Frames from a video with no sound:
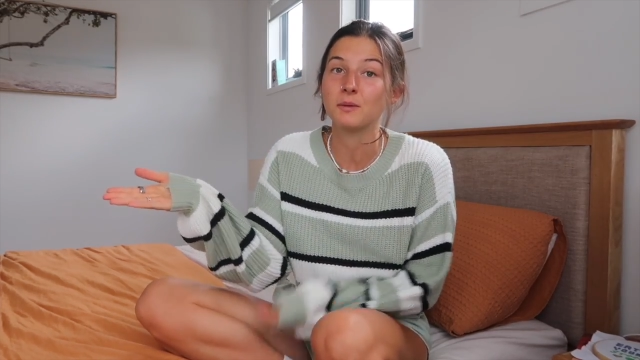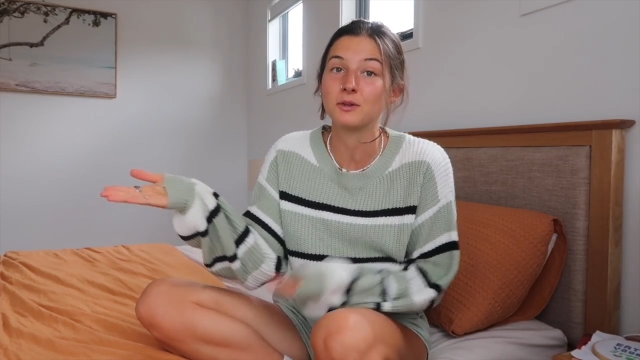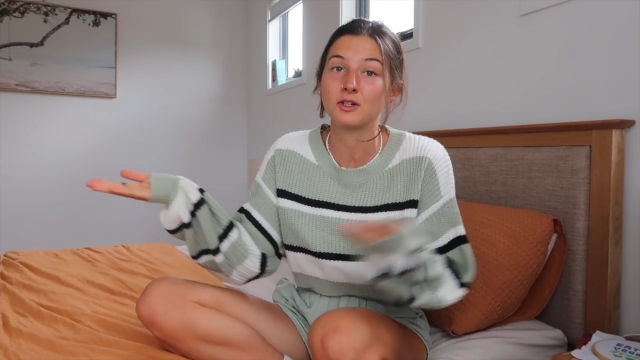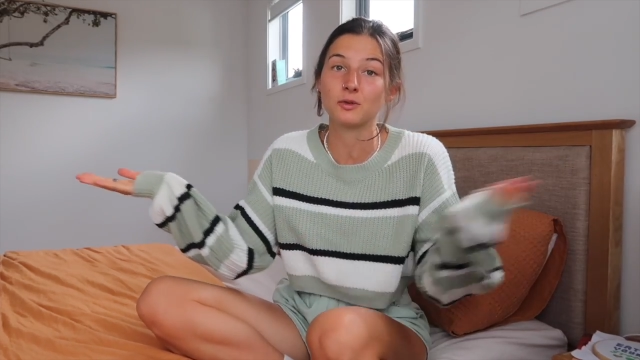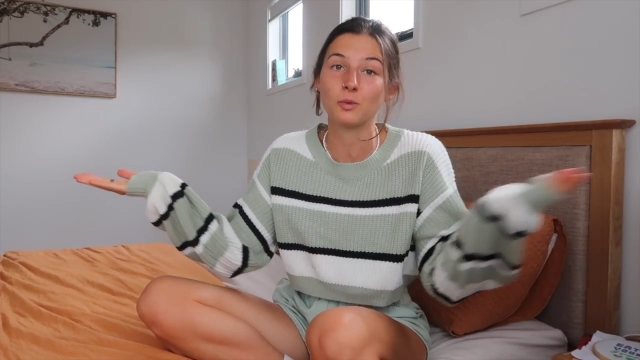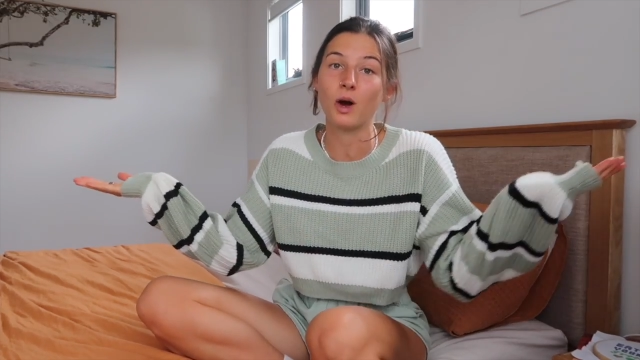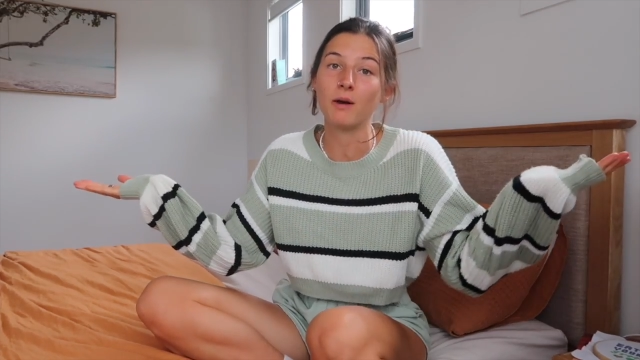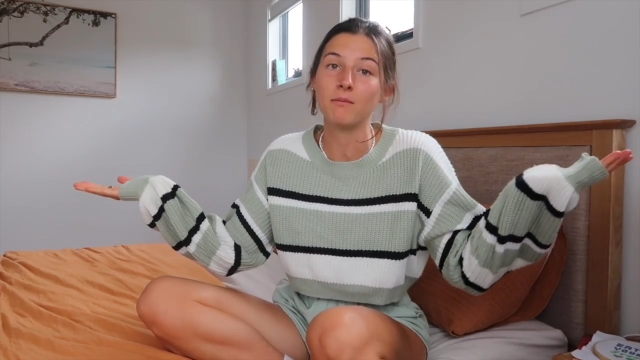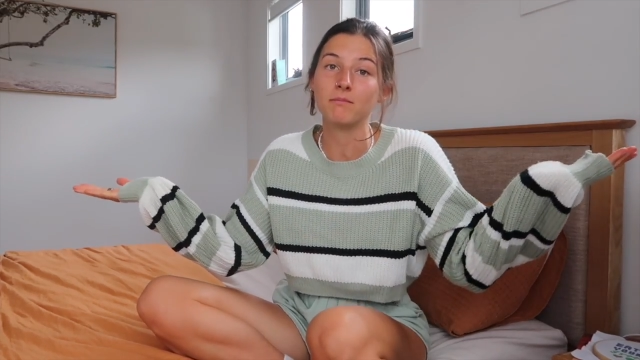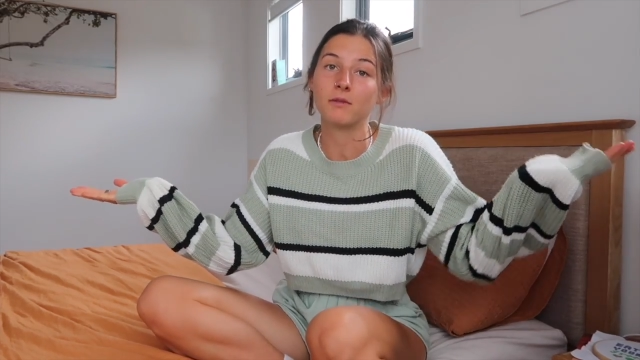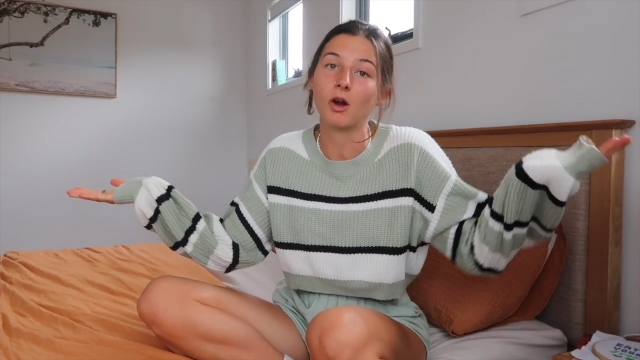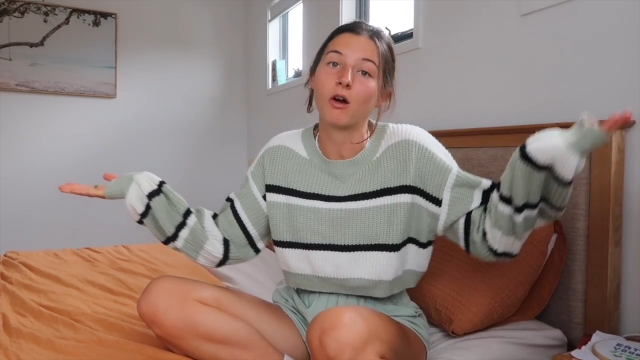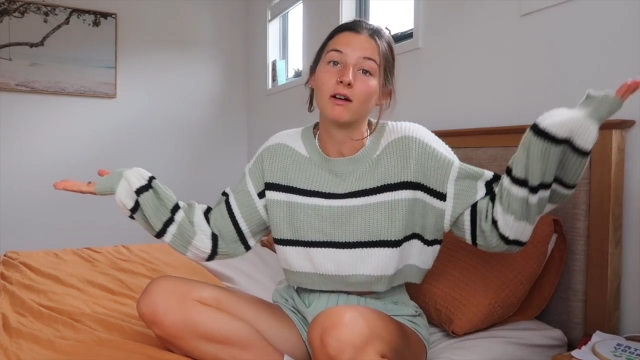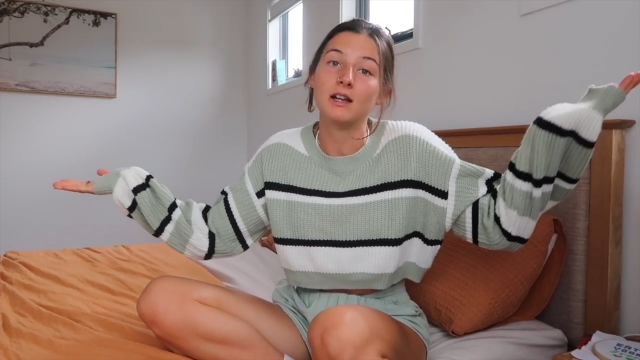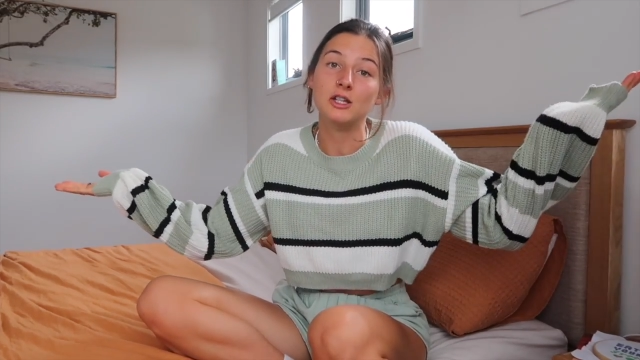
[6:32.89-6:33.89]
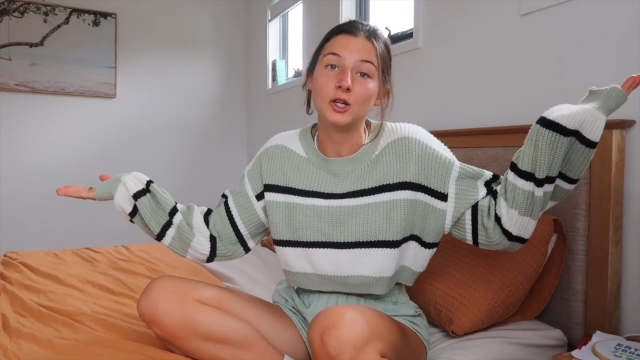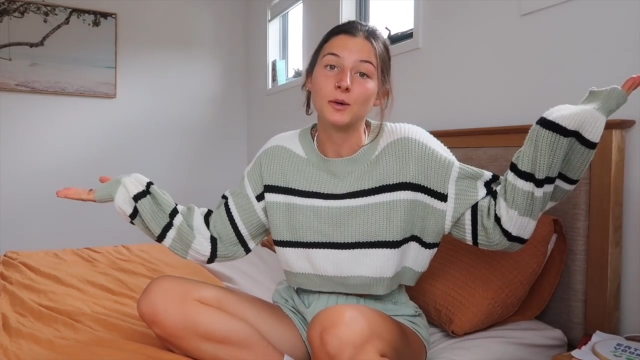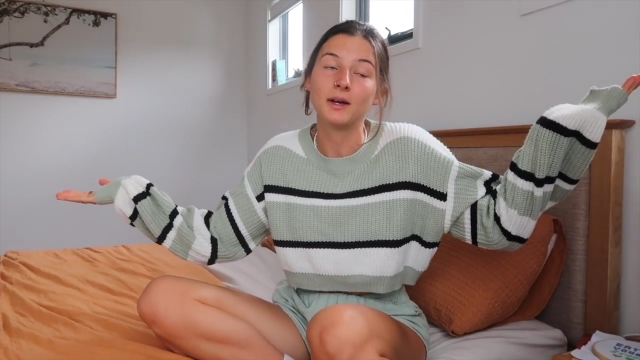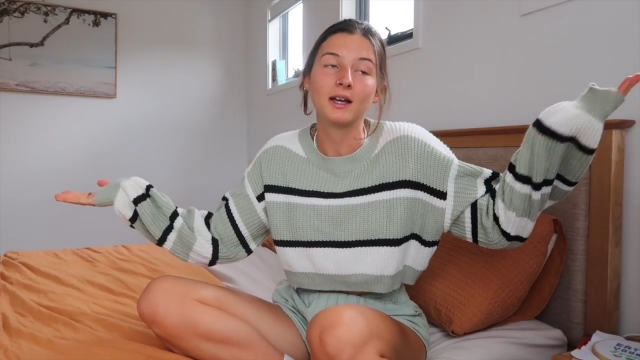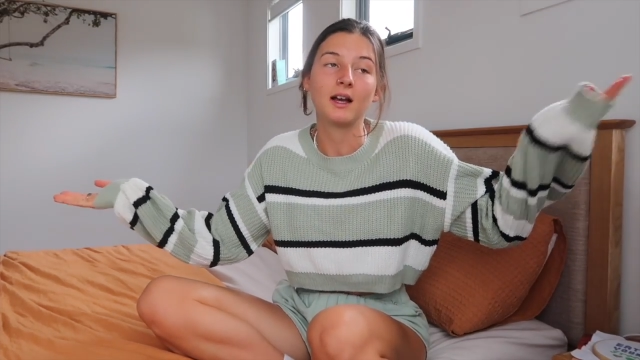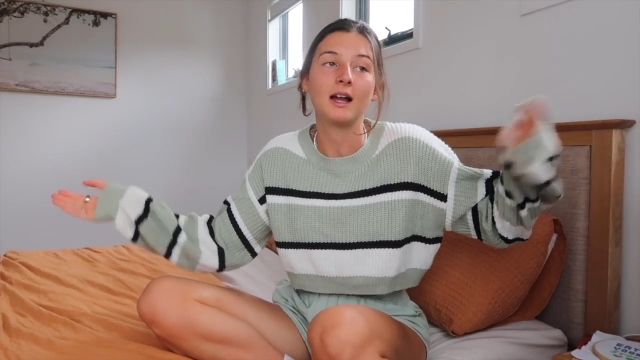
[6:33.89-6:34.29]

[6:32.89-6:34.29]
which is what I'm currently doing.